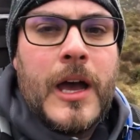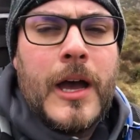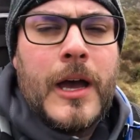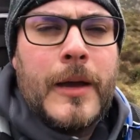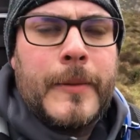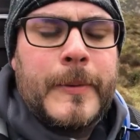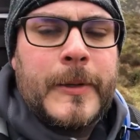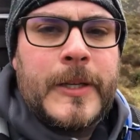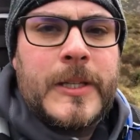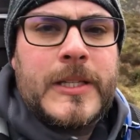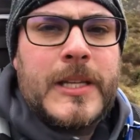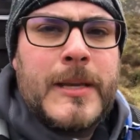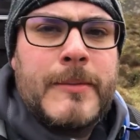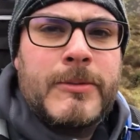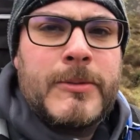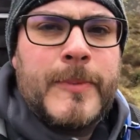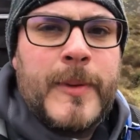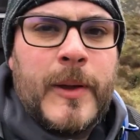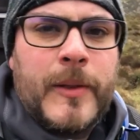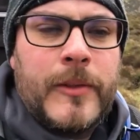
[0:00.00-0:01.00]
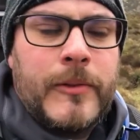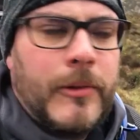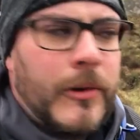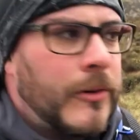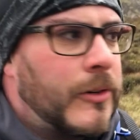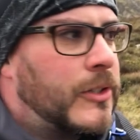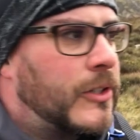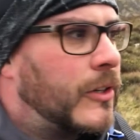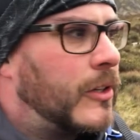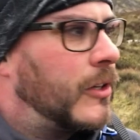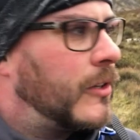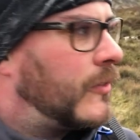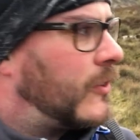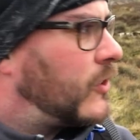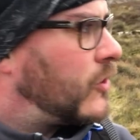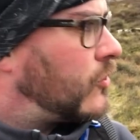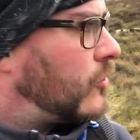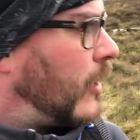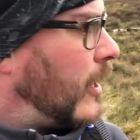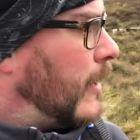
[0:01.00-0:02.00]
uh, but he seems to be on the wrong side of the
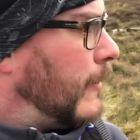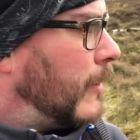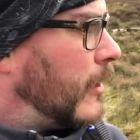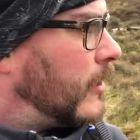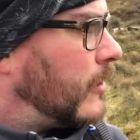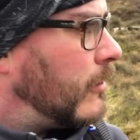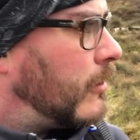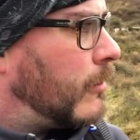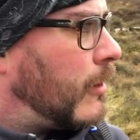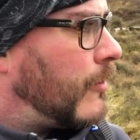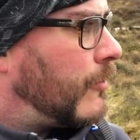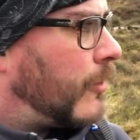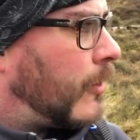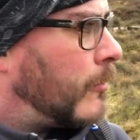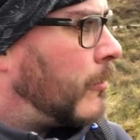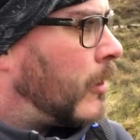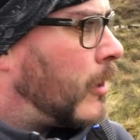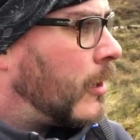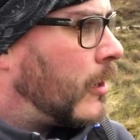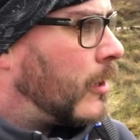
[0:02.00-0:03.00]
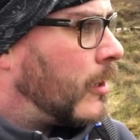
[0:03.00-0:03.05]
stream. I don't know if I'm